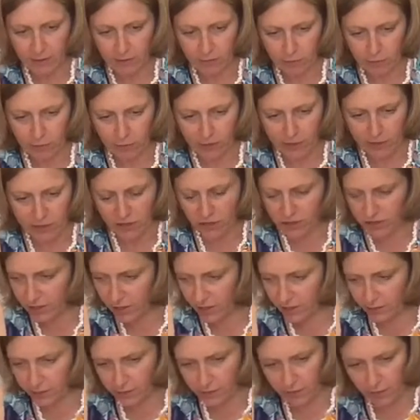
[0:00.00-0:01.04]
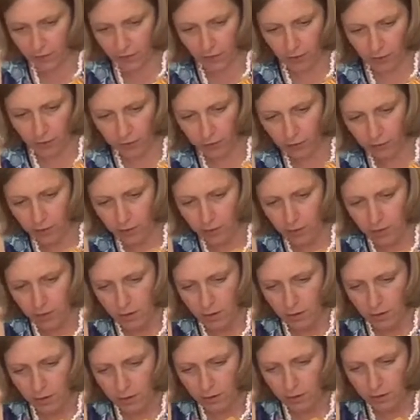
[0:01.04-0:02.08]
can reach that far.
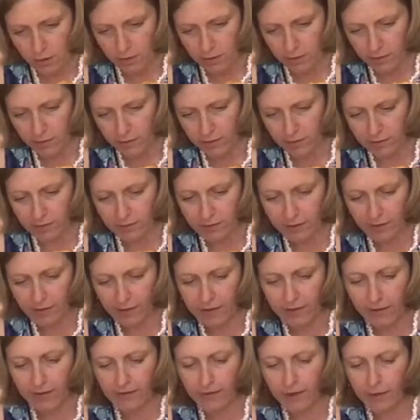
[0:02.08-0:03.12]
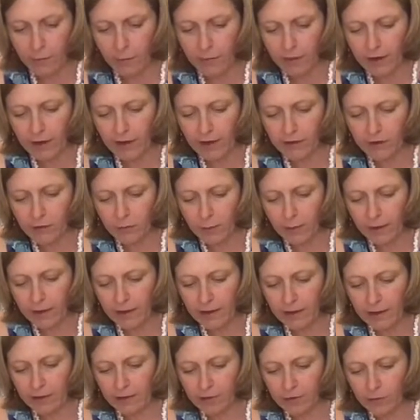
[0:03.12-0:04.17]
Because as I say, then that will catch my
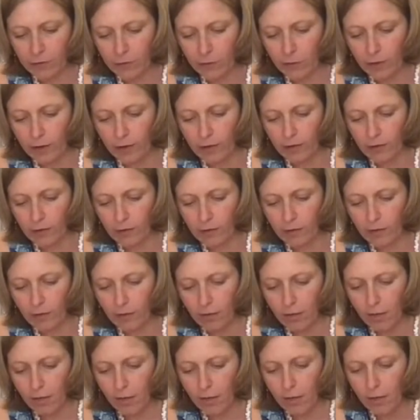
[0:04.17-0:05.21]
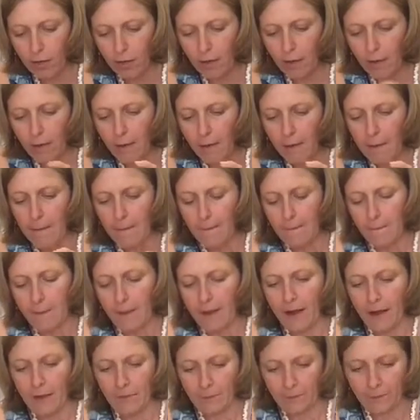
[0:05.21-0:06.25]
ear as well.
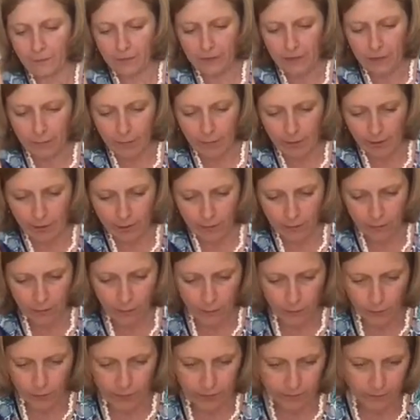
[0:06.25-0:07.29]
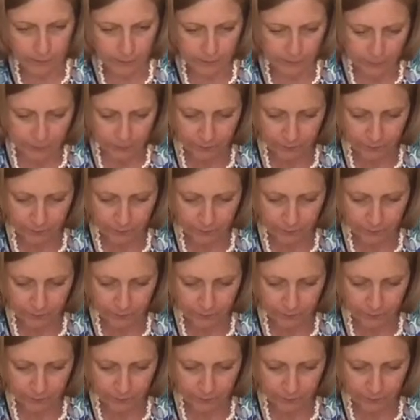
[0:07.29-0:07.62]
Ah, there we are. 1